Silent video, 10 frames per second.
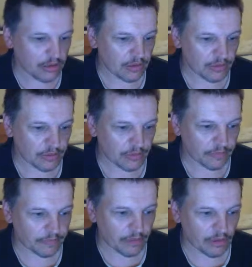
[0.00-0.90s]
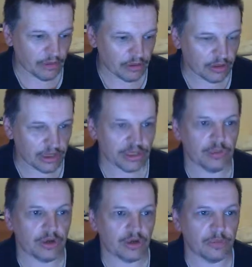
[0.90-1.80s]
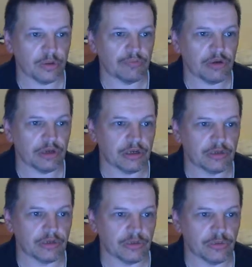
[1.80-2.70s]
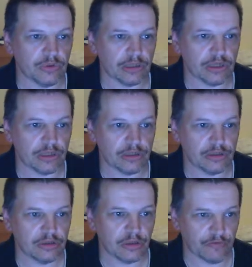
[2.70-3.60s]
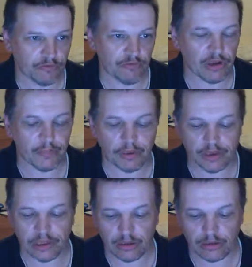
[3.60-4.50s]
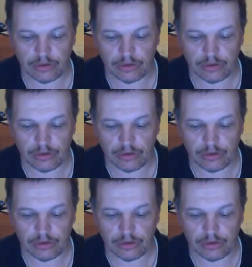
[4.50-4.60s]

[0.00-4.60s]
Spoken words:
The next one I'll be bringing to you is different ground bait,